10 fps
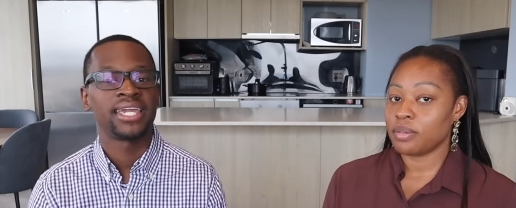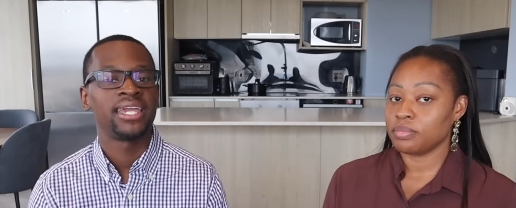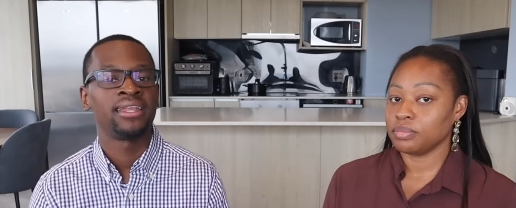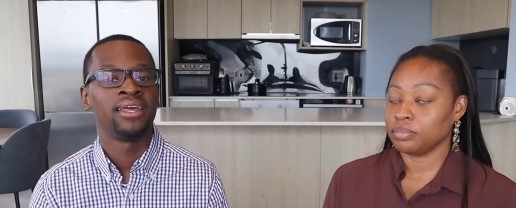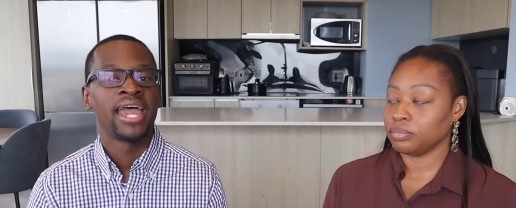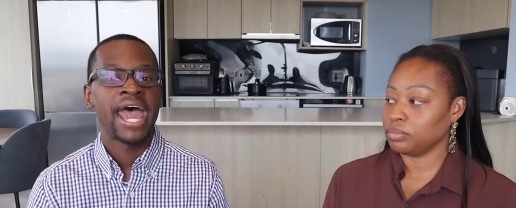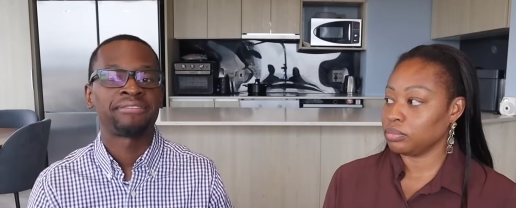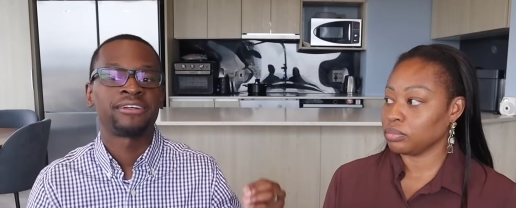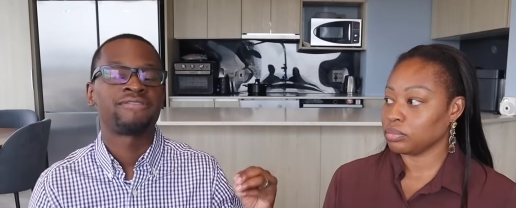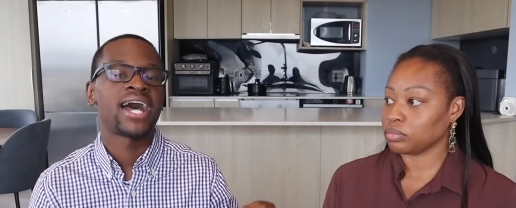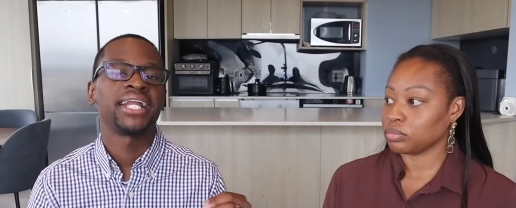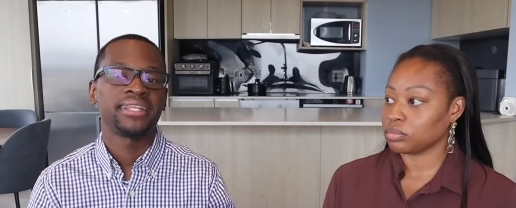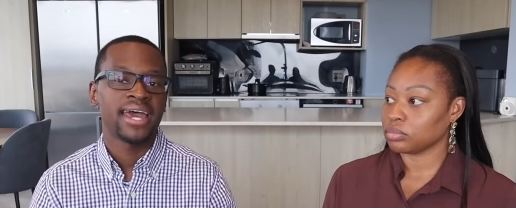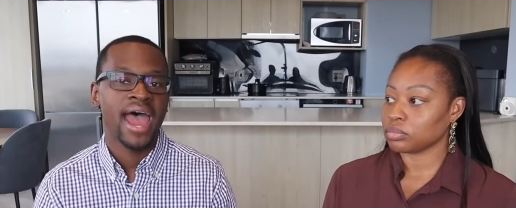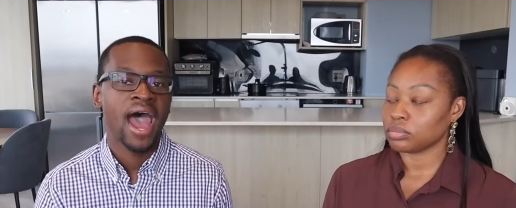Speaker 1: again, after finding
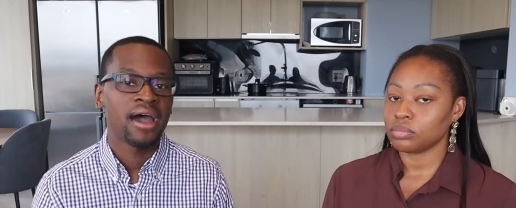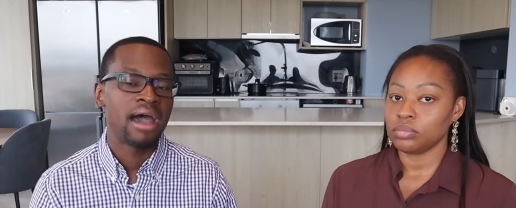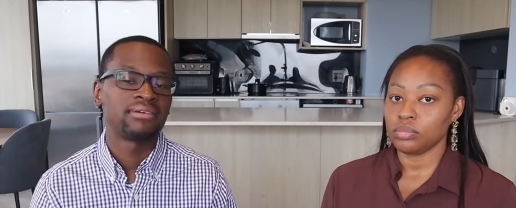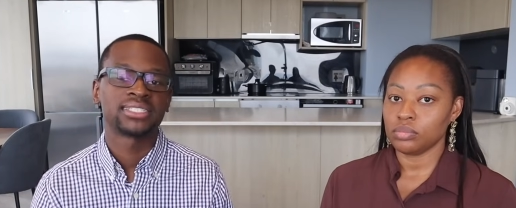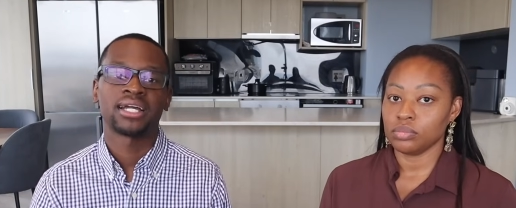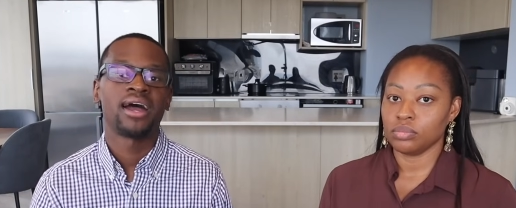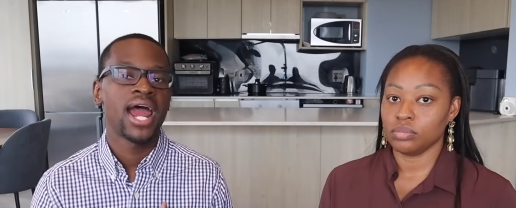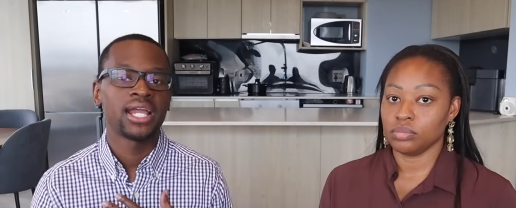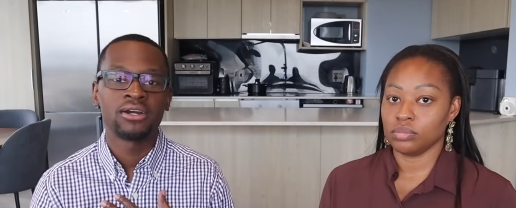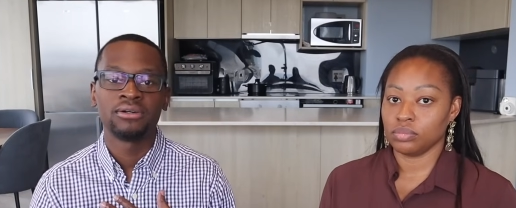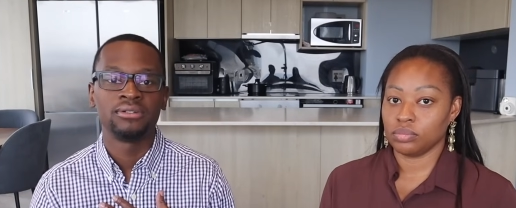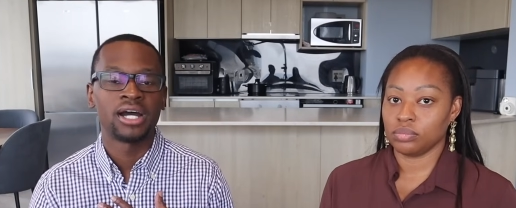that out, I was like, all right, cool,